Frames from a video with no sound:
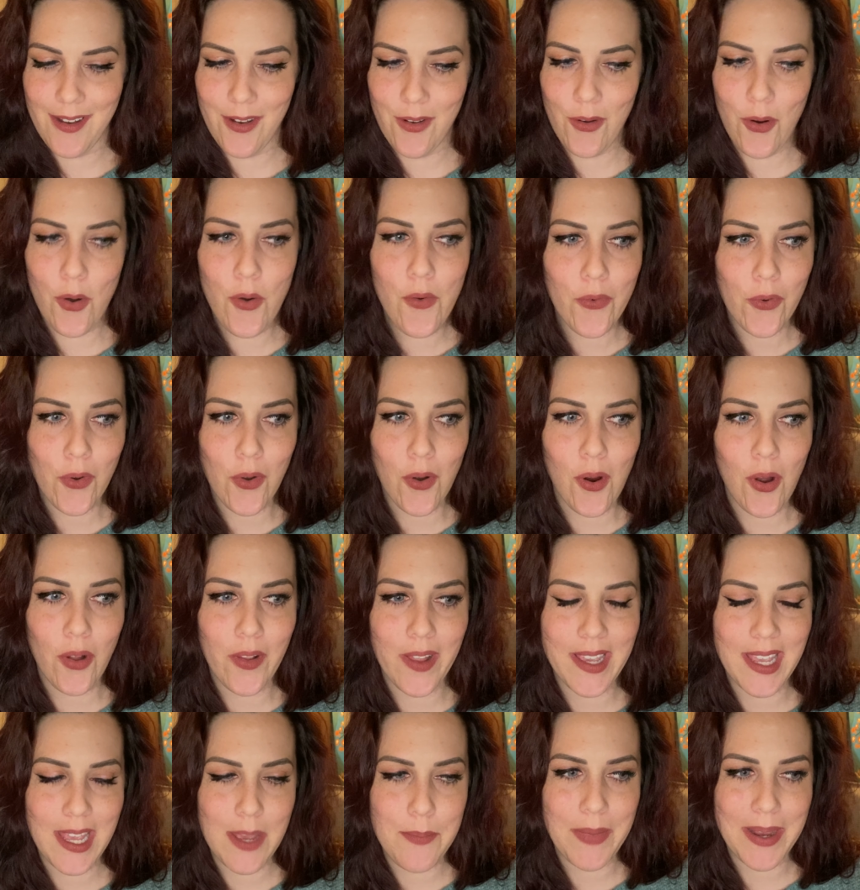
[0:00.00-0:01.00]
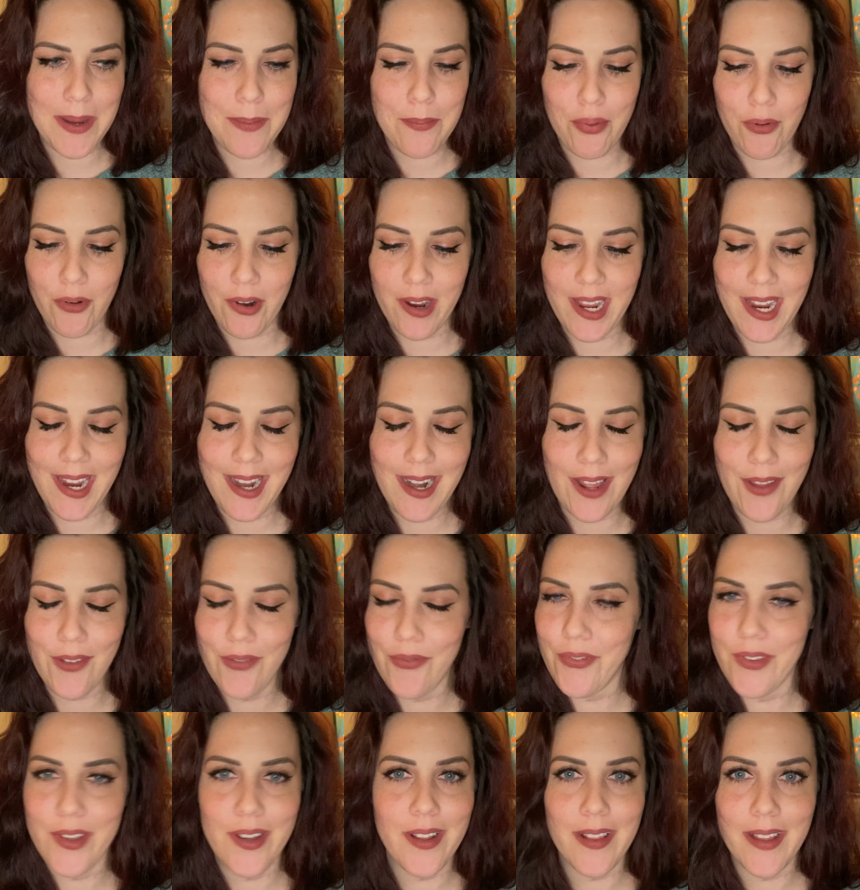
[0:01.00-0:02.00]
overall, like in my brain, I
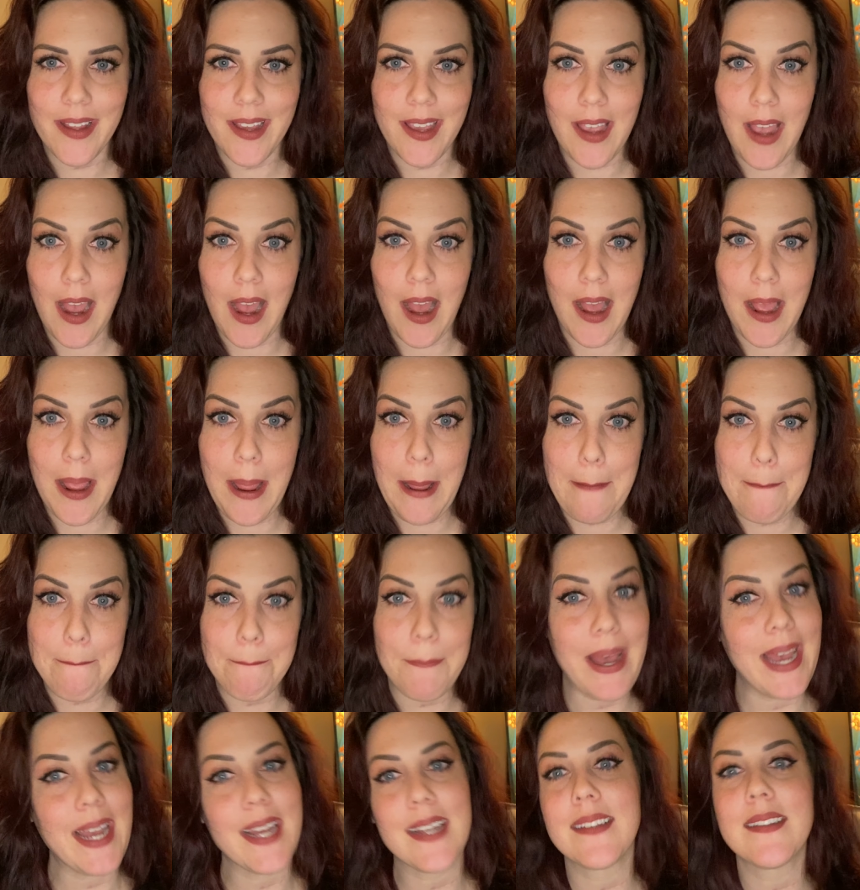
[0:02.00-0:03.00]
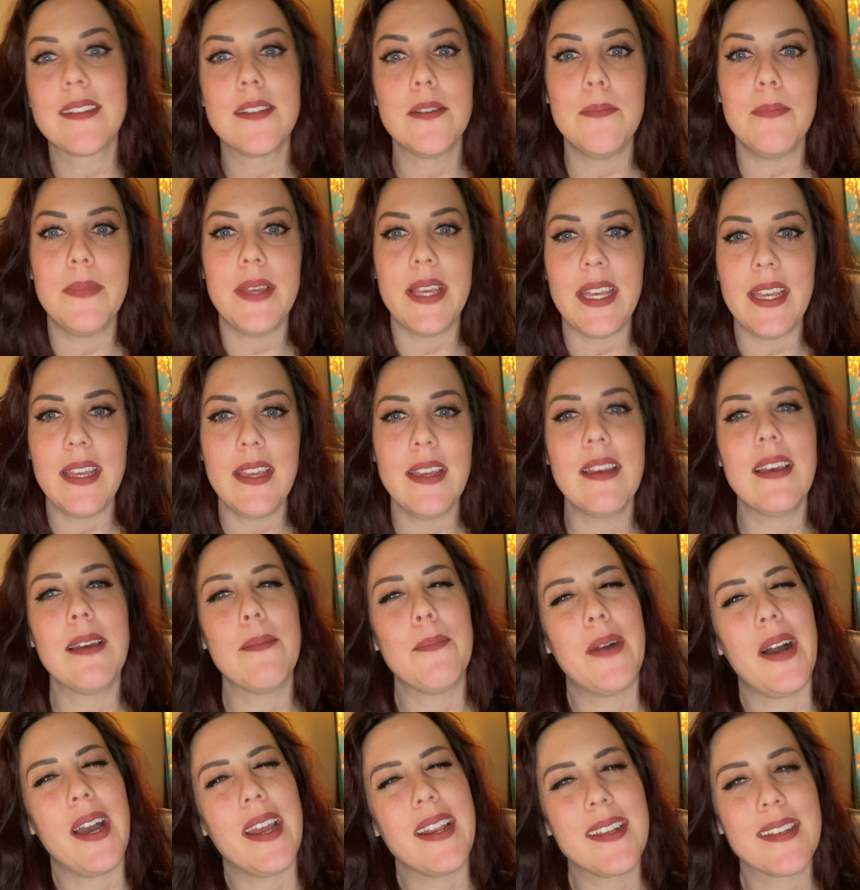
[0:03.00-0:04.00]
feel like I'm back to me,
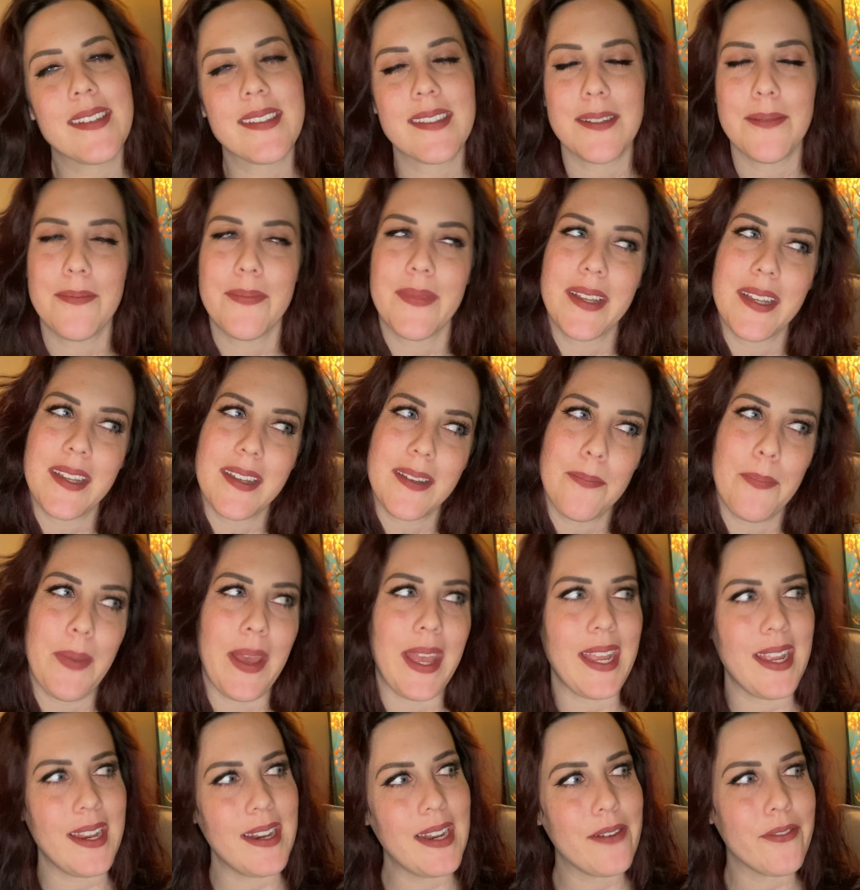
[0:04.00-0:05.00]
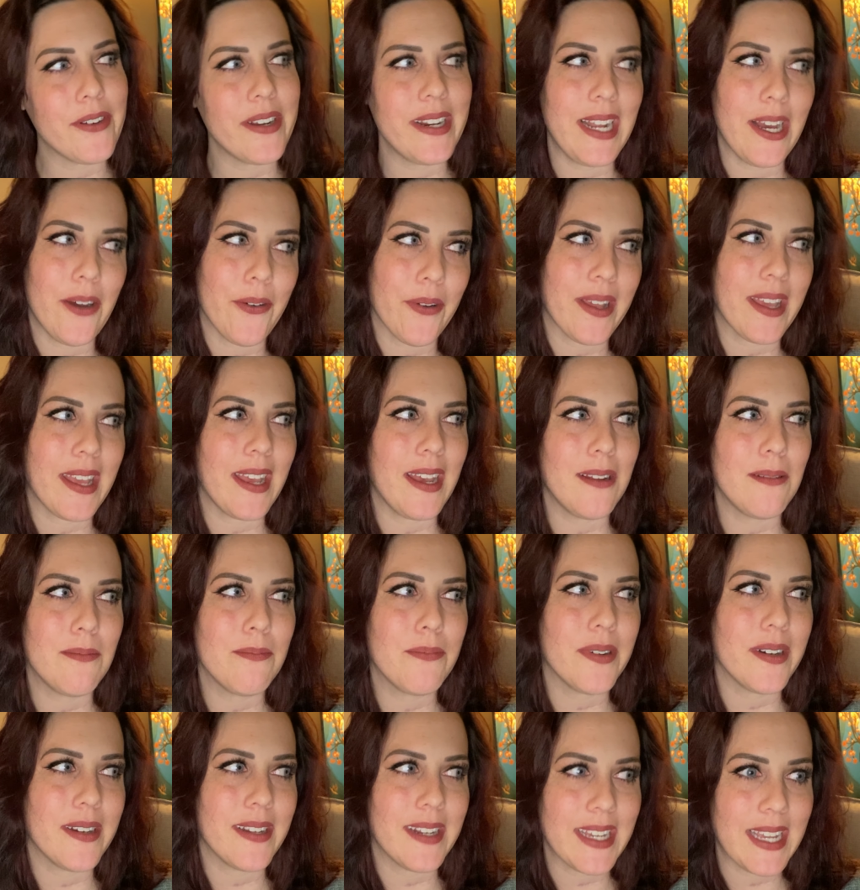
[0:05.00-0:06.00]
minus some like pain every now and again.
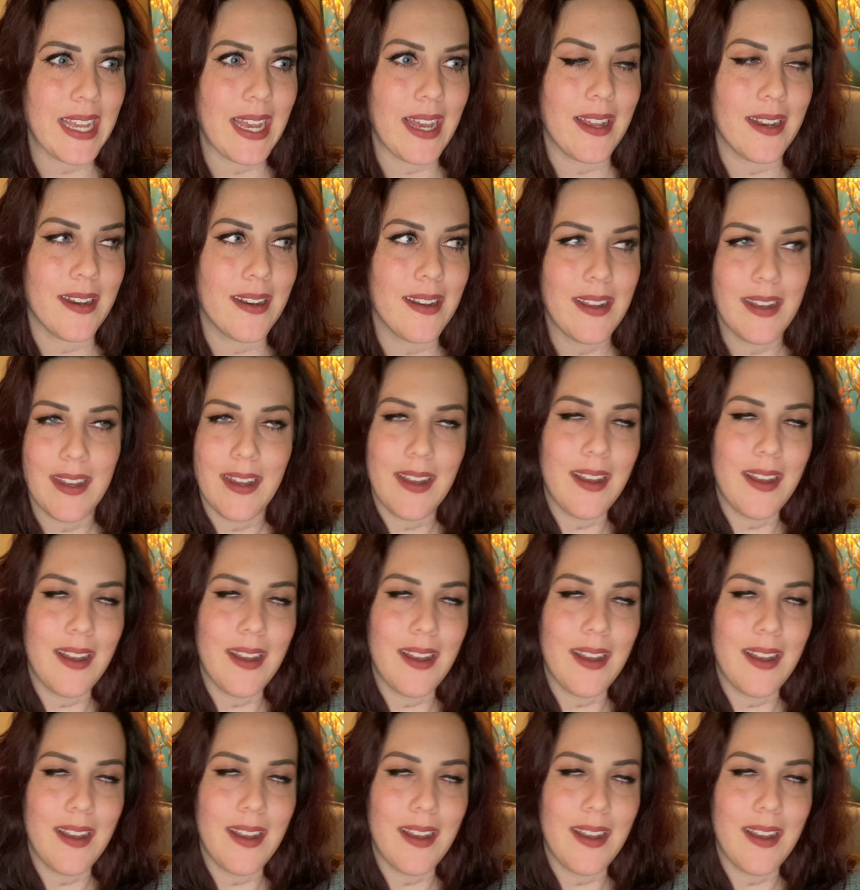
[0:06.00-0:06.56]
But again,